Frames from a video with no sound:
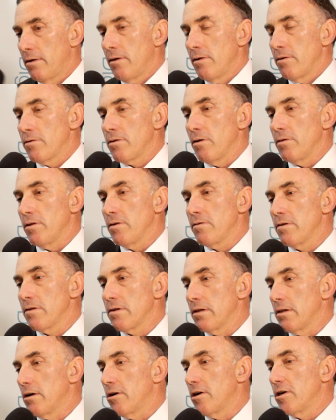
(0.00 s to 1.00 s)
So this is
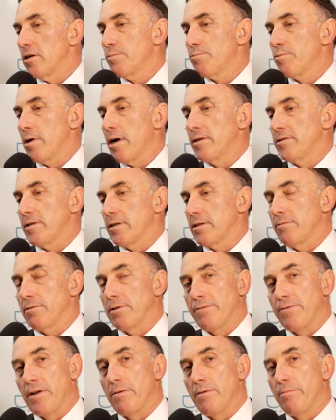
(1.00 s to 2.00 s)
a large project that
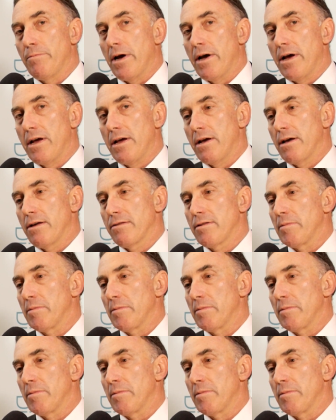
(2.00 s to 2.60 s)
was funded by uh,